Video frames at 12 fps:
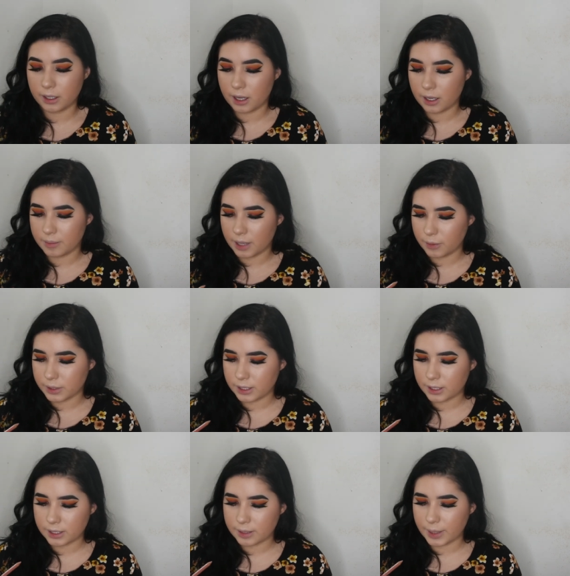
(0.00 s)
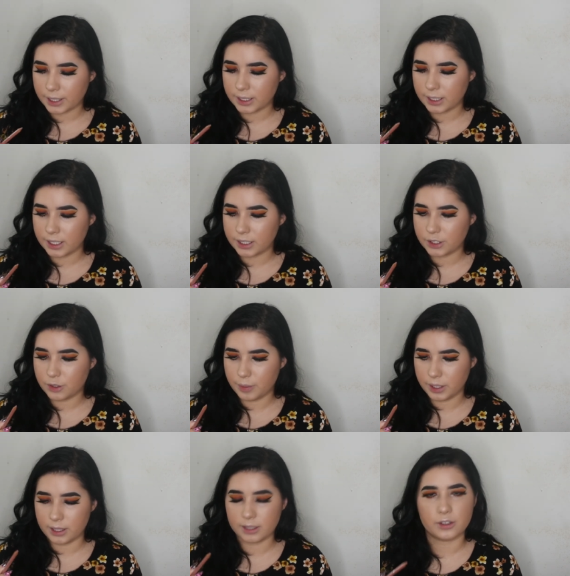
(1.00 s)
Um, I wasn't expecting it to
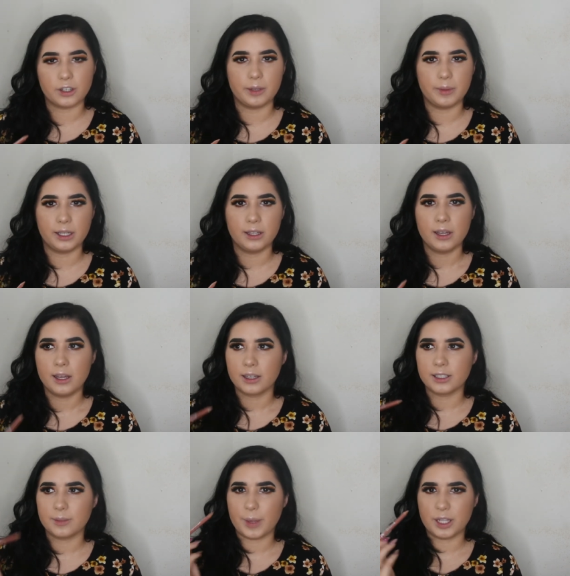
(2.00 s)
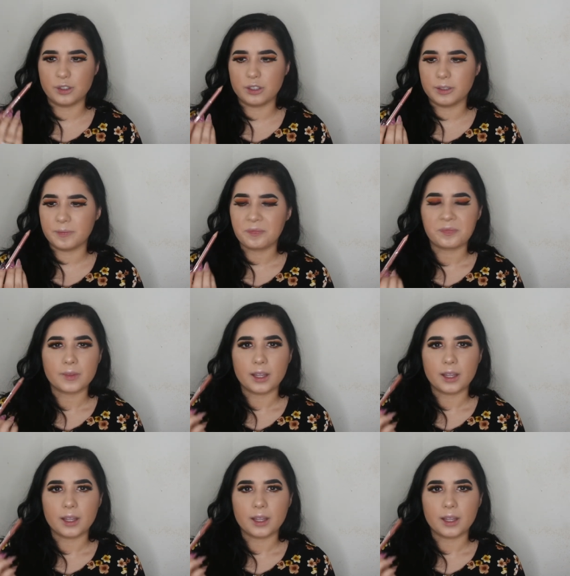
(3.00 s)
be this creamy because pencil,